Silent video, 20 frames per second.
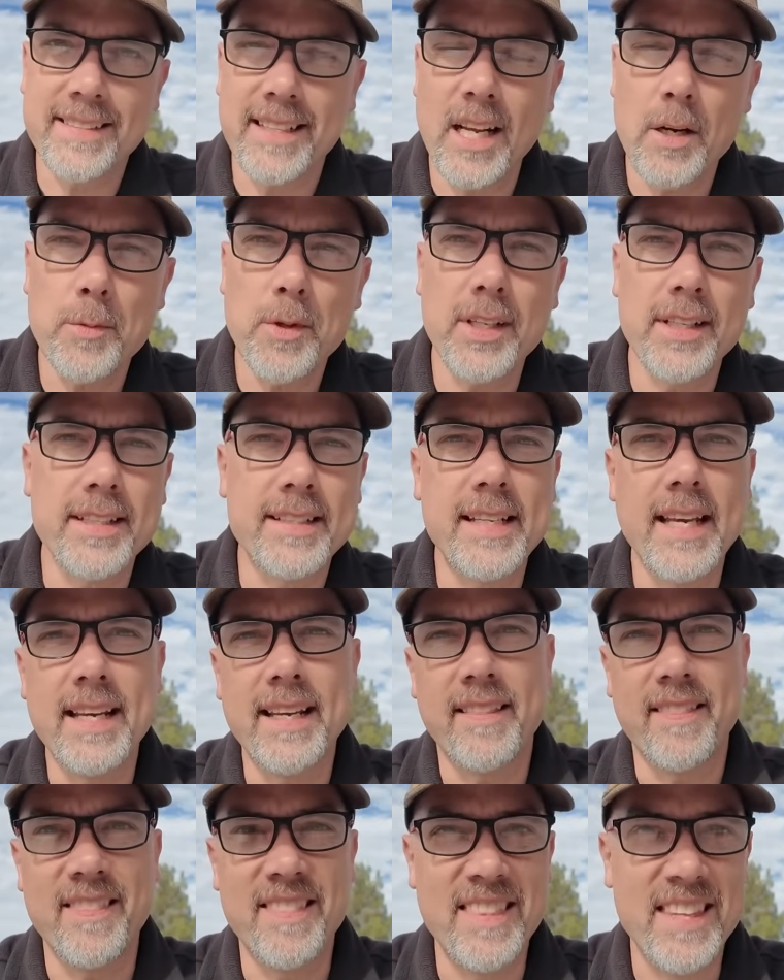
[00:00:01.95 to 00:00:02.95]
Today we're gonna
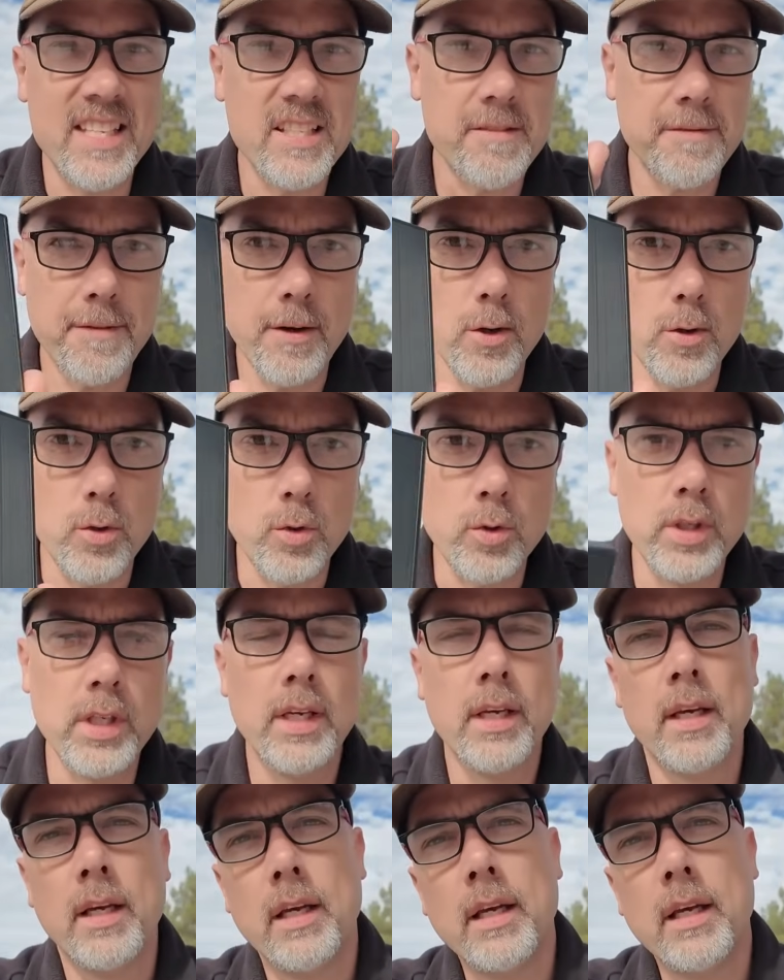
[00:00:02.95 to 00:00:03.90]
take this phone